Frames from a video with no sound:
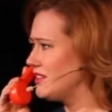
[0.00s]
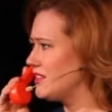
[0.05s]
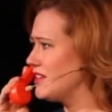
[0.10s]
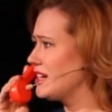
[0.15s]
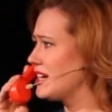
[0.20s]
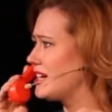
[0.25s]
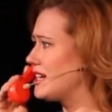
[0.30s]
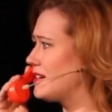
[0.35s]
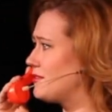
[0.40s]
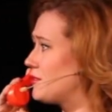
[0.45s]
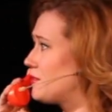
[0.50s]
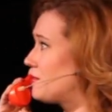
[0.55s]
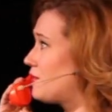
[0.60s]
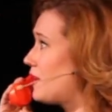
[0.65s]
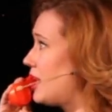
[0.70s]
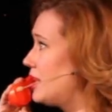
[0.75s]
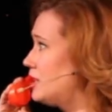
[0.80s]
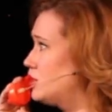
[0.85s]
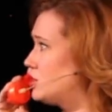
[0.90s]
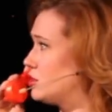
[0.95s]
think I'd ever
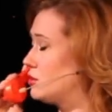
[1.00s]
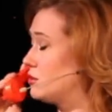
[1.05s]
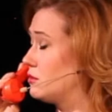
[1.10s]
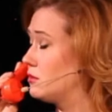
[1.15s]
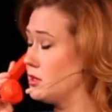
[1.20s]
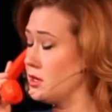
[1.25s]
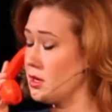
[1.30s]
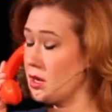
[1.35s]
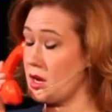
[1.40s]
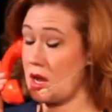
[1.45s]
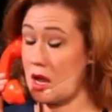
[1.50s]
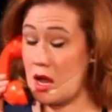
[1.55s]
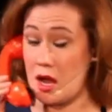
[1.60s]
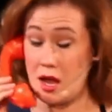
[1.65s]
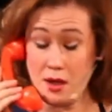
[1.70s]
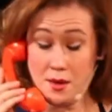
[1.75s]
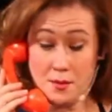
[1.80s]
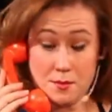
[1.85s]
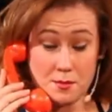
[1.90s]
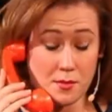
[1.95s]
find you.
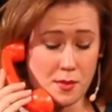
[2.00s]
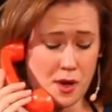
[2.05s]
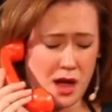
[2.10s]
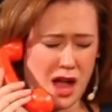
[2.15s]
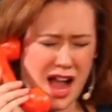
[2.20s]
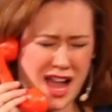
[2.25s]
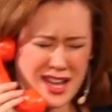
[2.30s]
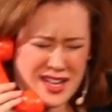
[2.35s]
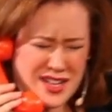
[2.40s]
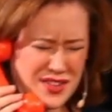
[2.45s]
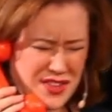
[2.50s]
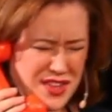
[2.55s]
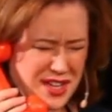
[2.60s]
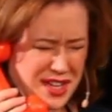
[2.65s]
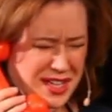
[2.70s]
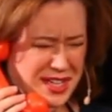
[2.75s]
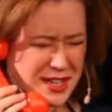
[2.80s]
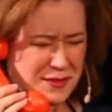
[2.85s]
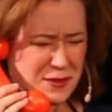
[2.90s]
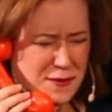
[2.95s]
I didn't think
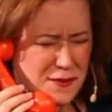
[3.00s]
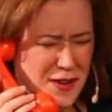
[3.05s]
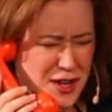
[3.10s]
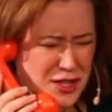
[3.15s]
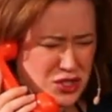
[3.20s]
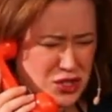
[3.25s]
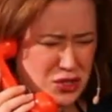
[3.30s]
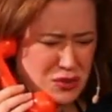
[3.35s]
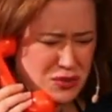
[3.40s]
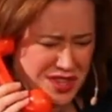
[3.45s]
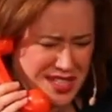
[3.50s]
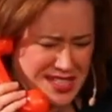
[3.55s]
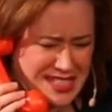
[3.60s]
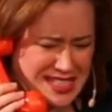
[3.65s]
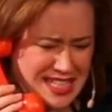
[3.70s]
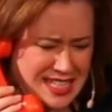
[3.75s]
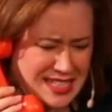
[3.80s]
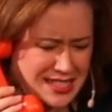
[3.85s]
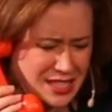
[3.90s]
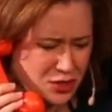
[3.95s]
I'd ever find you. This
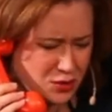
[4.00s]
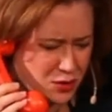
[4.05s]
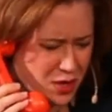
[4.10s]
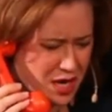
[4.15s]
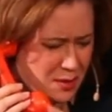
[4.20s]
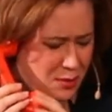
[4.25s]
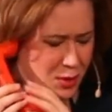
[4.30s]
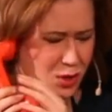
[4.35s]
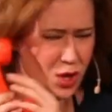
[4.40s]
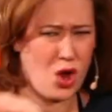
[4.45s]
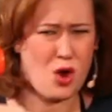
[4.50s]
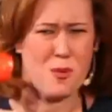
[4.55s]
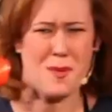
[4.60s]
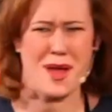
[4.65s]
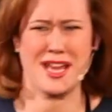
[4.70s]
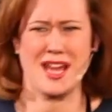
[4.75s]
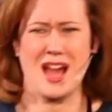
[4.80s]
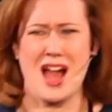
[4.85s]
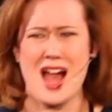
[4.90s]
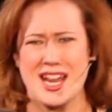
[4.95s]
is incredible. Oh my
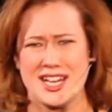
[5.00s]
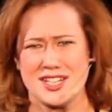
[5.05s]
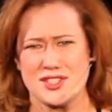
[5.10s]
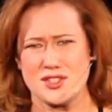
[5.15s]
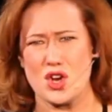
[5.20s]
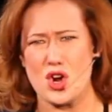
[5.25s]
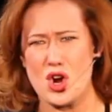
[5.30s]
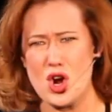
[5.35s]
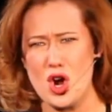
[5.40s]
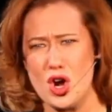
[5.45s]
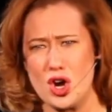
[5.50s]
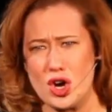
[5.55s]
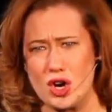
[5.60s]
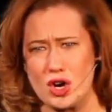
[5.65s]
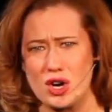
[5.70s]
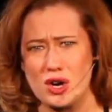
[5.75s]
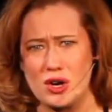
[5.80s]
God, it's her.